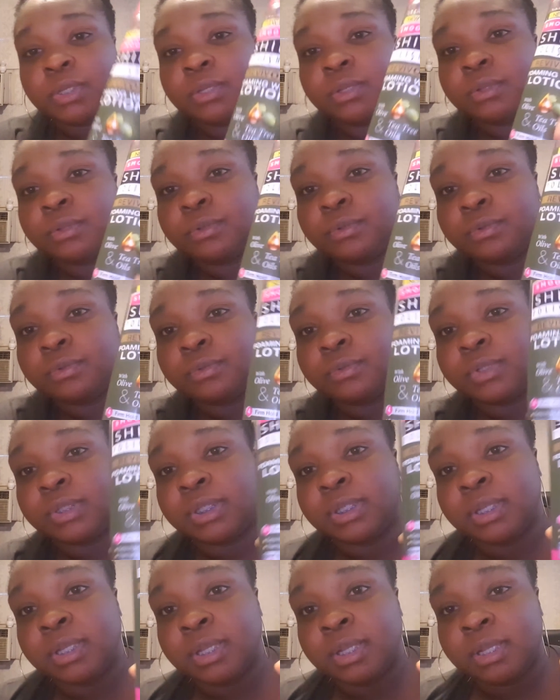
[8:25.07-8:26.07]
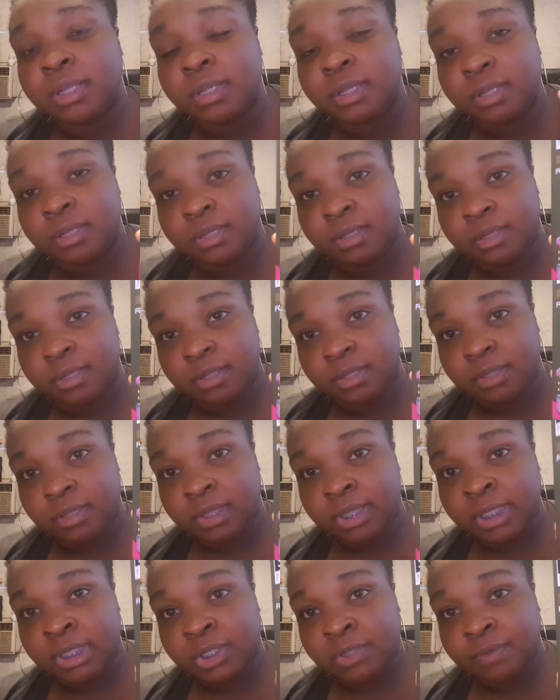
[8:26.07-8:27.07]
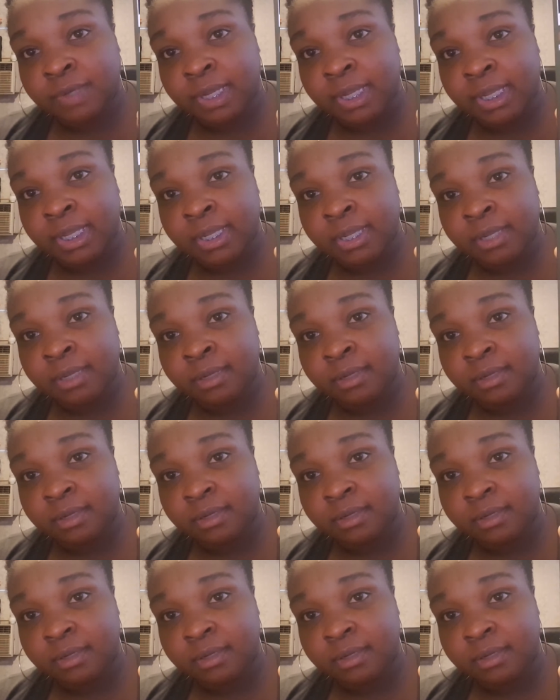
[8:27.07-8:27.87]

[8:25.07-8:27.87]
use this right here.